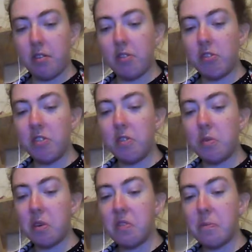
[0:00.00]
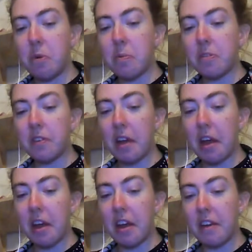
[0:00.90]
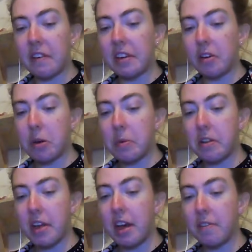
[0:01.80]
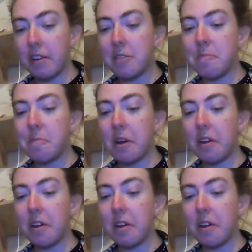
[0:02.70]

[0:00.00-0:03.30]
Son sues over mum's airing covered death in